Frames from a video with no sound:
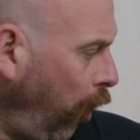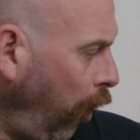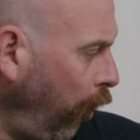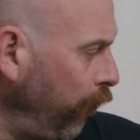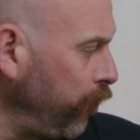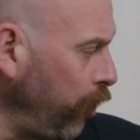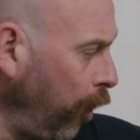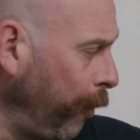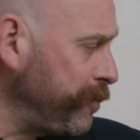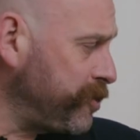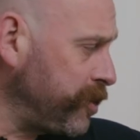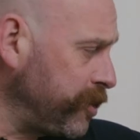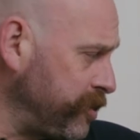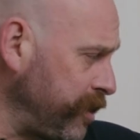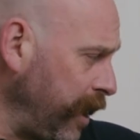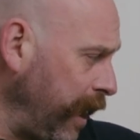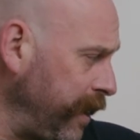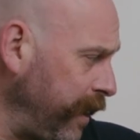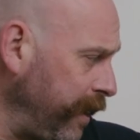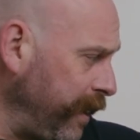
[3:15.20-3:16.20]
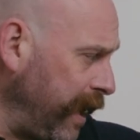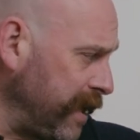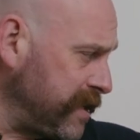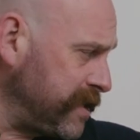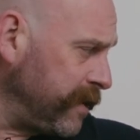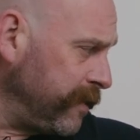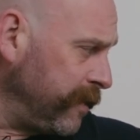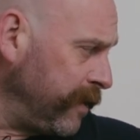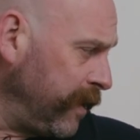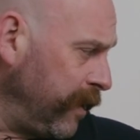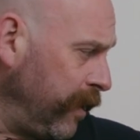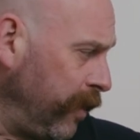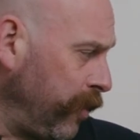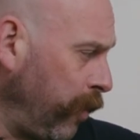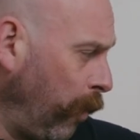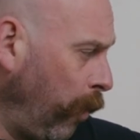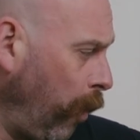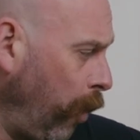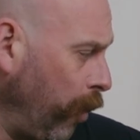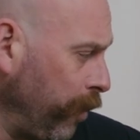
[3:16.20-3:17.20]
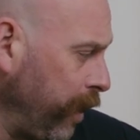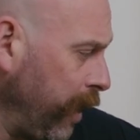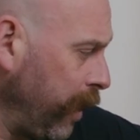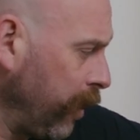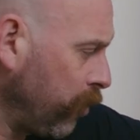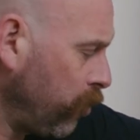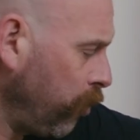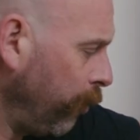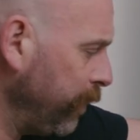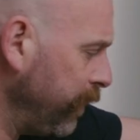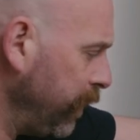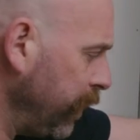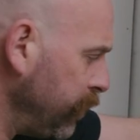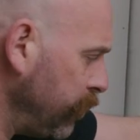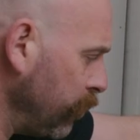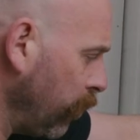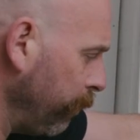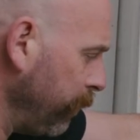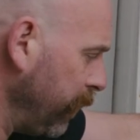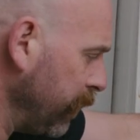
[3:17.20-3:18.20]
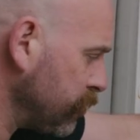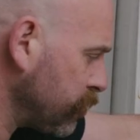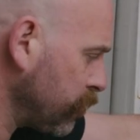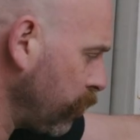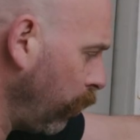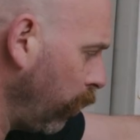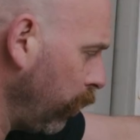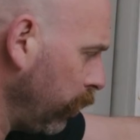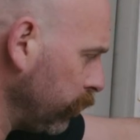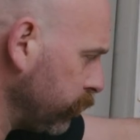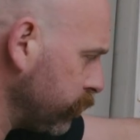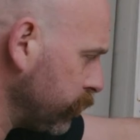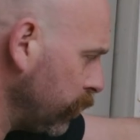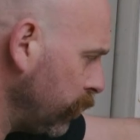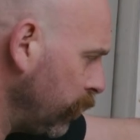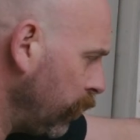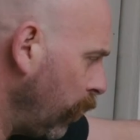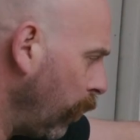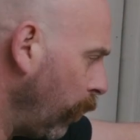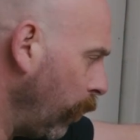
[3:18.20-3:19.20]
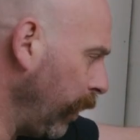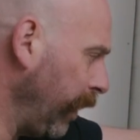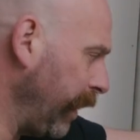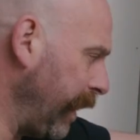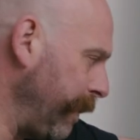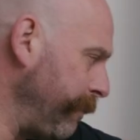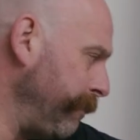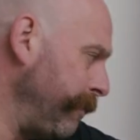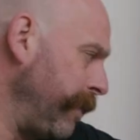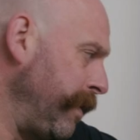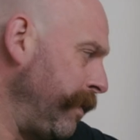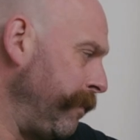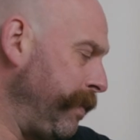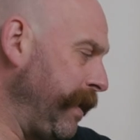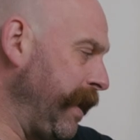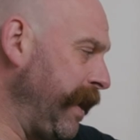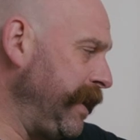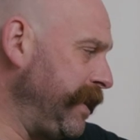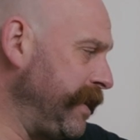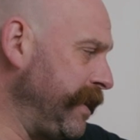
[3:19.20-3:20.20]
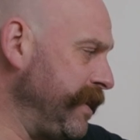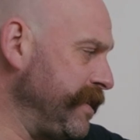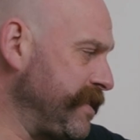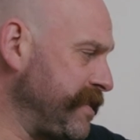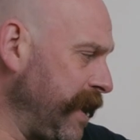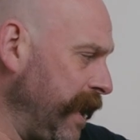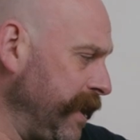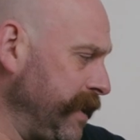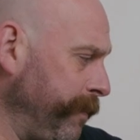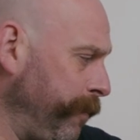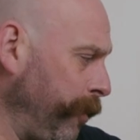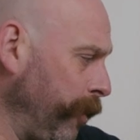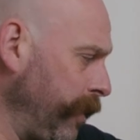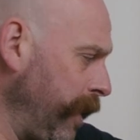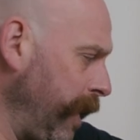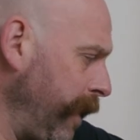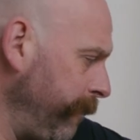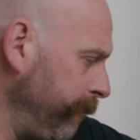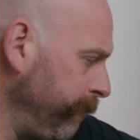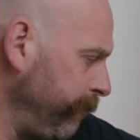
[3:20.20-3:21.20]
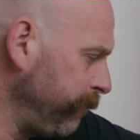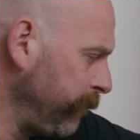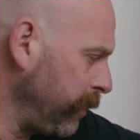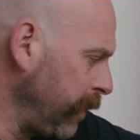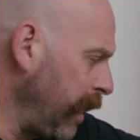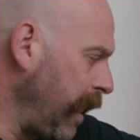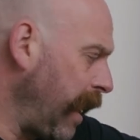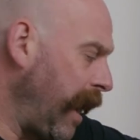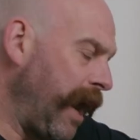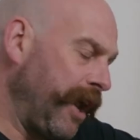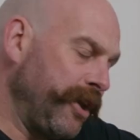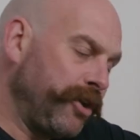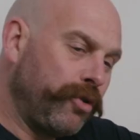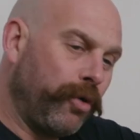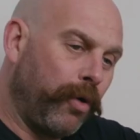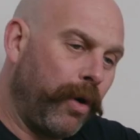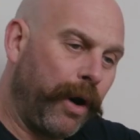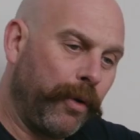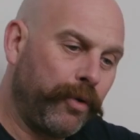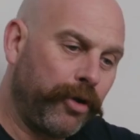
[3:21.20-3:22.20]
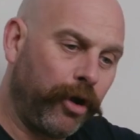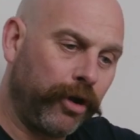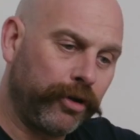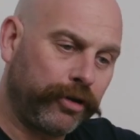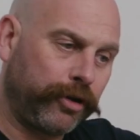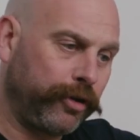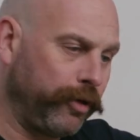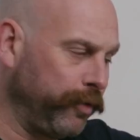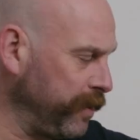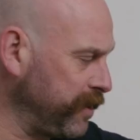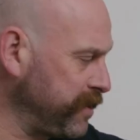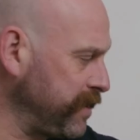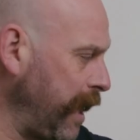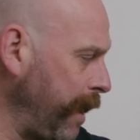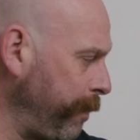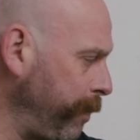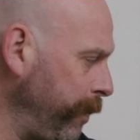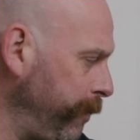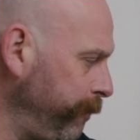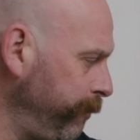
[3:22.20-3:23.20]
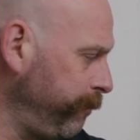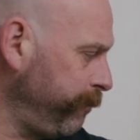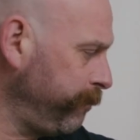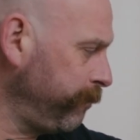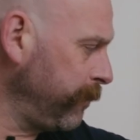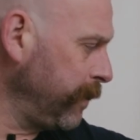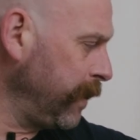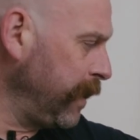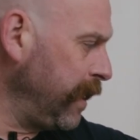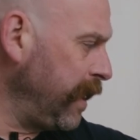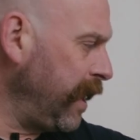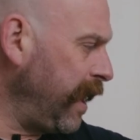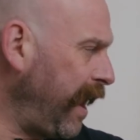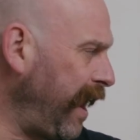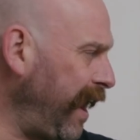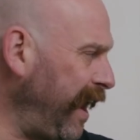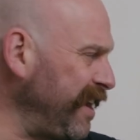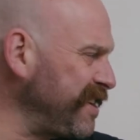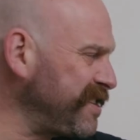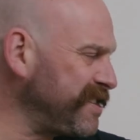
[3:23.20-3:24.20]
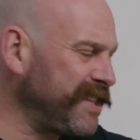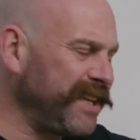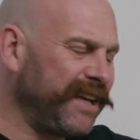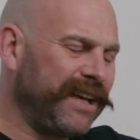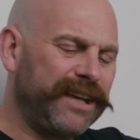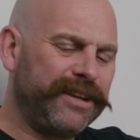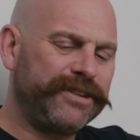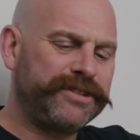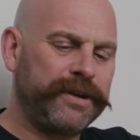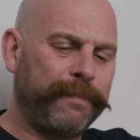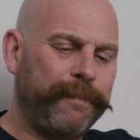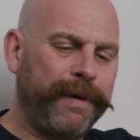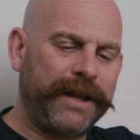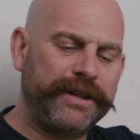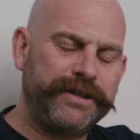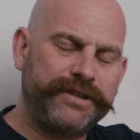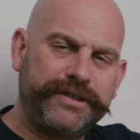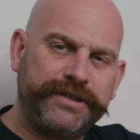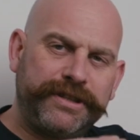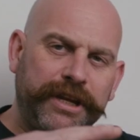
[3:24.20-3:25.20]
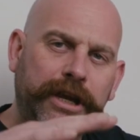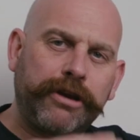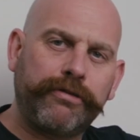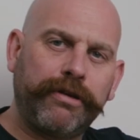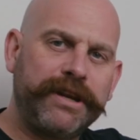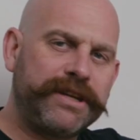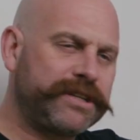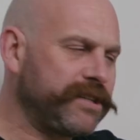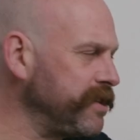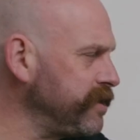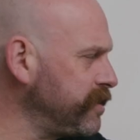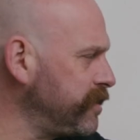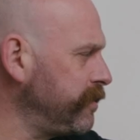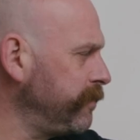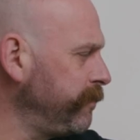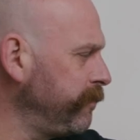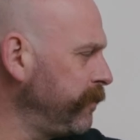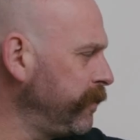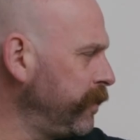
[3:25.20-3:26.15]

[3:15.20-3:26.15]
On the opposite side of that, the water coming in, your mains cold, will then be heated inside the boiler and go out hot through the tap. As the demand decreases,